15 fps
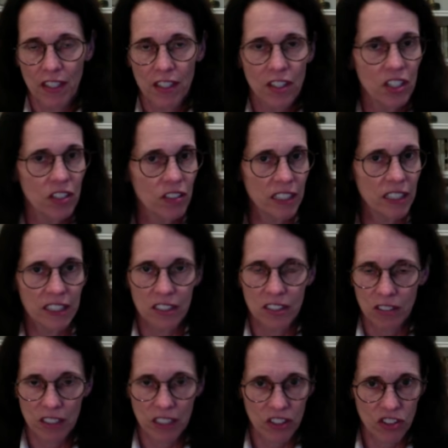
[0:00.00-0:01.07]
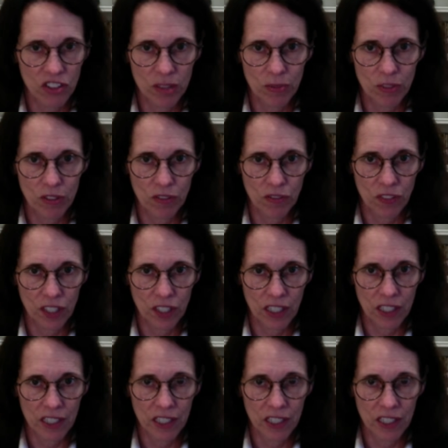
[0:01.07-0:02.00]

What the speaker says: Urine ketone test strips are fine.